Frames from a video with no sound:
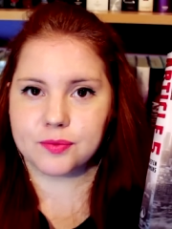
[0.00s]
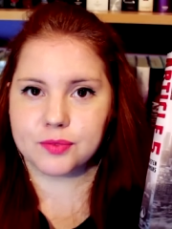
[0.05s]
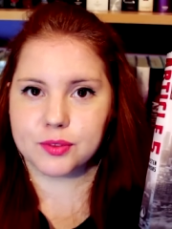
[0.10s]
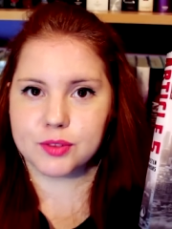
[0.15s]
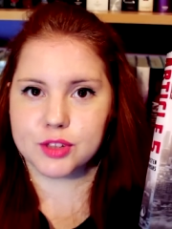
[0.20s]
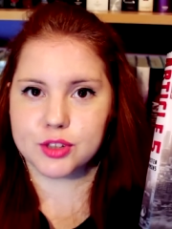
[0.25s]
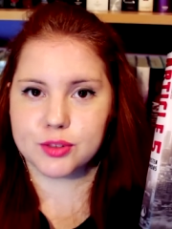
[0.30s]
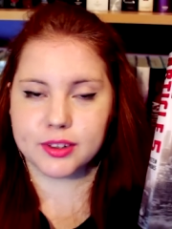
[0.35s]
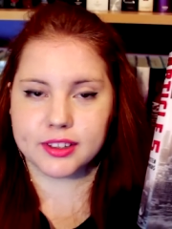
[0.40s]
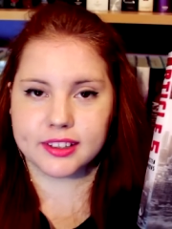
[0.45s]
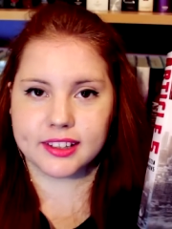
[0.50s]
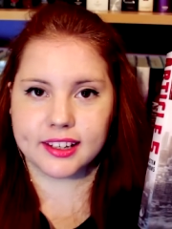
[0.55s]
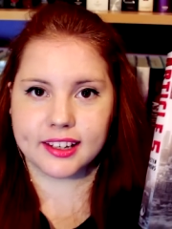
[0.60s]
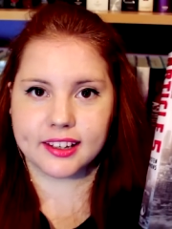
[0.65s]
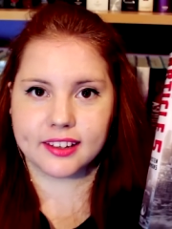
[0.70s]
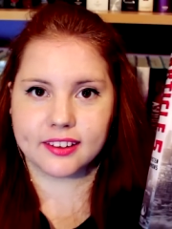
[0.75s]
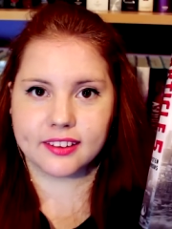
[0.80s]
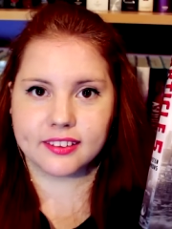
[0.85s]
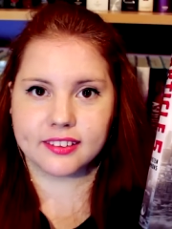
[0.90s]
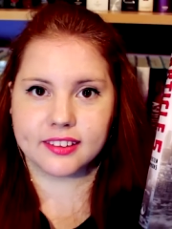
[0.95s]
which were
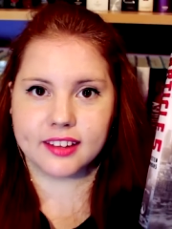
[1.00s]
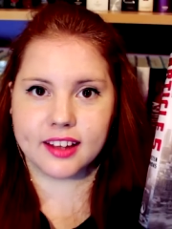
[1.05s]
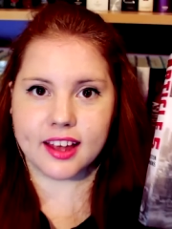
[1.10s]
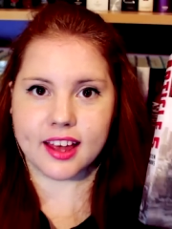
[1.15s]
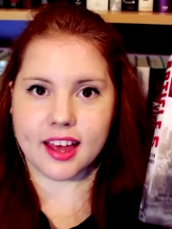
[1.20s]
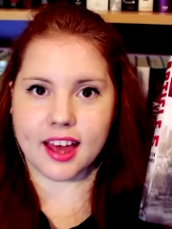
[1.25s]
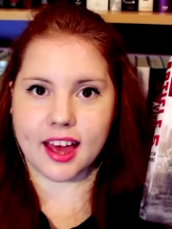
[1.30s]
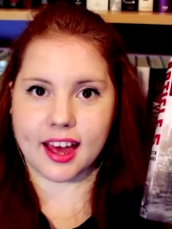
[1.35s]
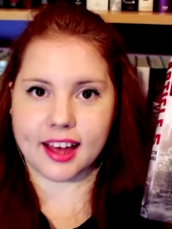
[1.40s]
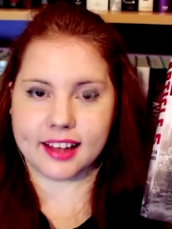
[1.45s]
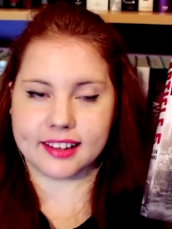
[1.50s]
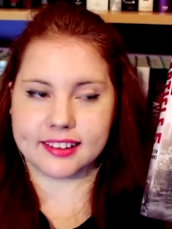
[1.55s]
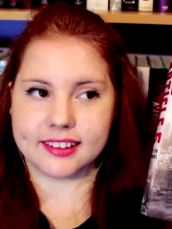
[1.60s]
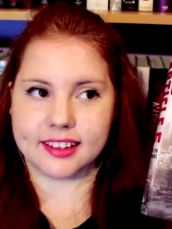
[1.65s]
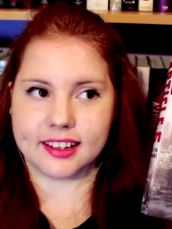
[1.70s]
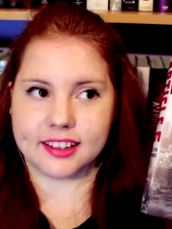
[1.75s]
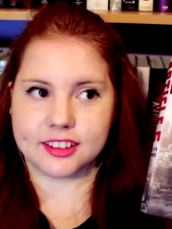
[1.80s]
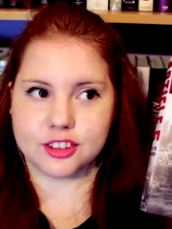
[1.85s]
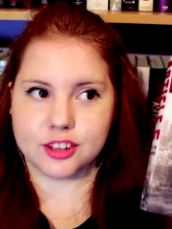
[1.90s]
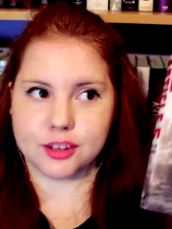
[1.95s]
taken at
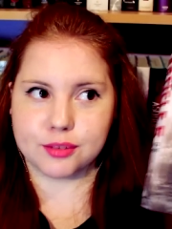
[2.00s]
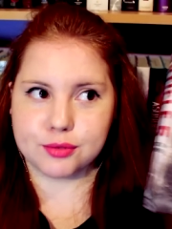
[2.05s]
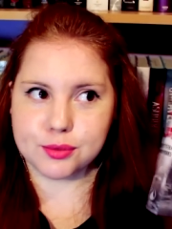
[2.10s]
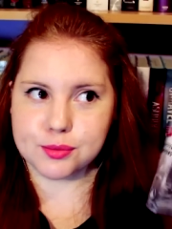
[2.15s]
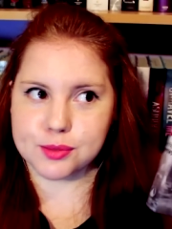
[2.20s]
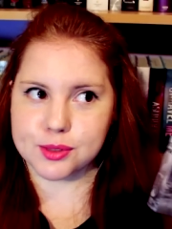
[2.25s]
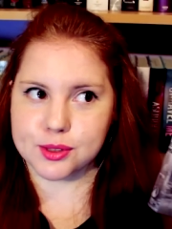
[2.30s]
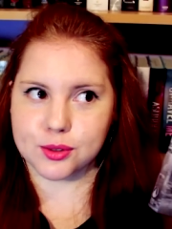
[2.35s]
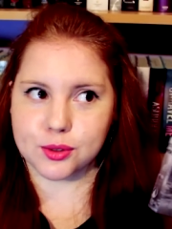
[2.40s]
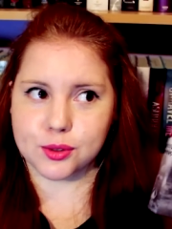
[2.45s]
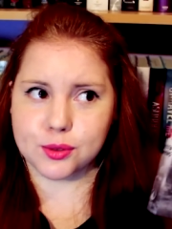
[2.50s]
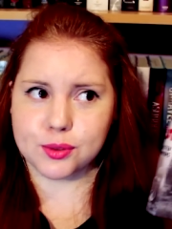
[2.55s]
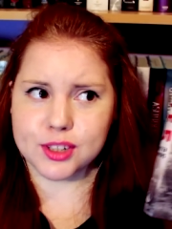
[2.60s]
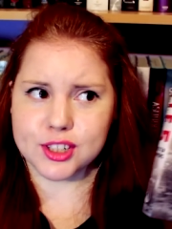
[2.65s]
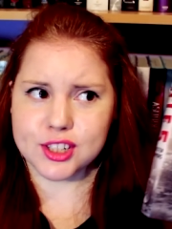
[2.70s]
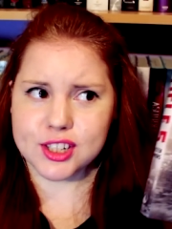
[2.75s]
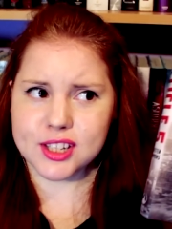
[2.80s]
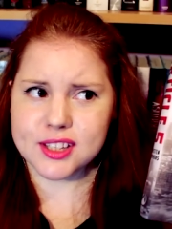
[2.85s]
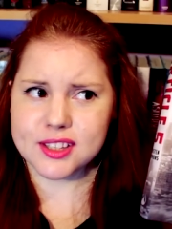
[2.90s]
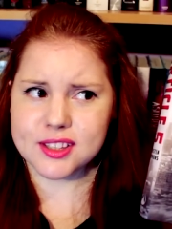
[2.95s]
that reform school
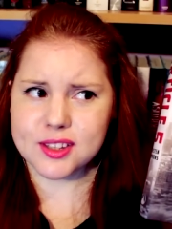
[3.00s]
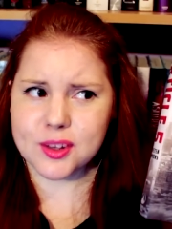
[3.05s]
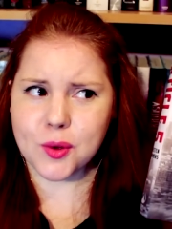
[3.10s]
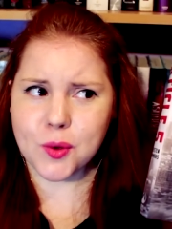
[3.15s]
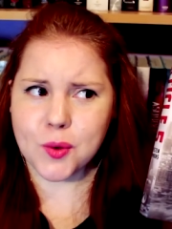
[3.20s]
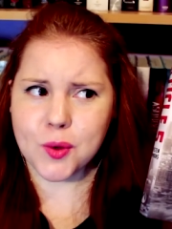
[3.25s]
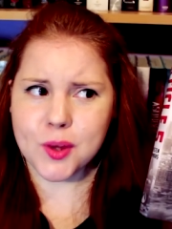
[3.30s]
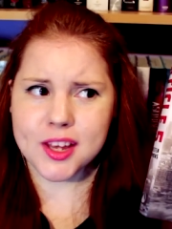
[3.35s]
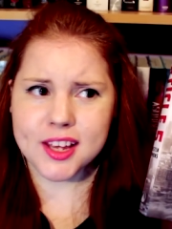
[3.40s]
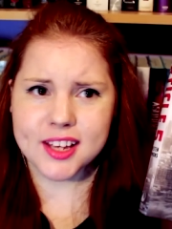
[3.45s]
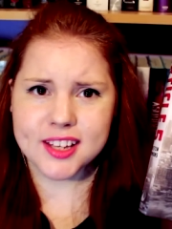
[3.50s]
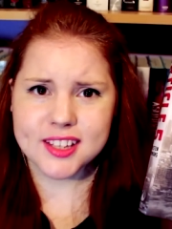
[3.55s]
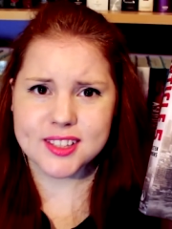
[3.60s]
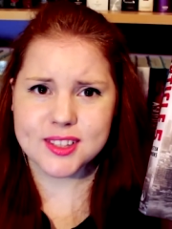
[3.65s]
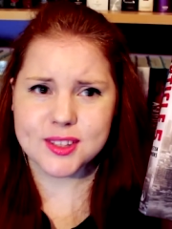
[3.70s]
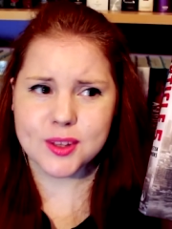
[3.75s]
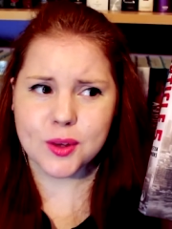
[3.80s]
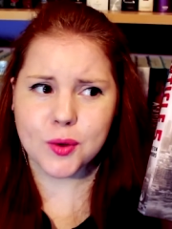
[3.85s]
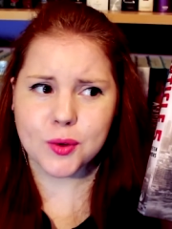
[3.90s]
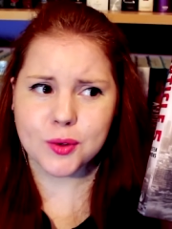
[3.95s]
was just
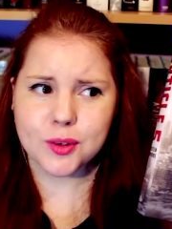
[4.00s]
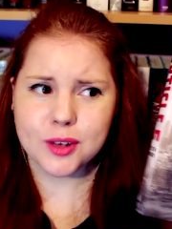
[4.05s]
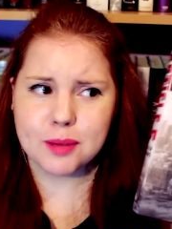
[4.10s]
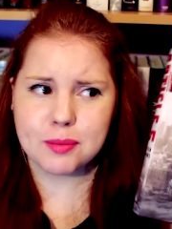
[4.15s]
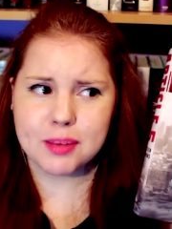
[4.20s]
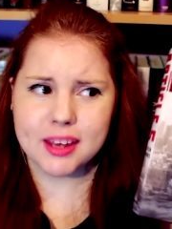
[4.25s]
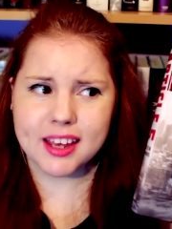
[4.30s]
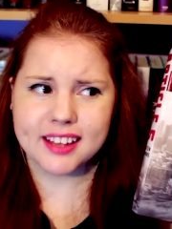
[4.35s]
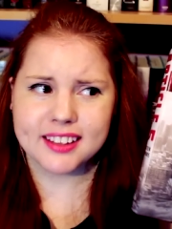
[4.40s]
so creepy,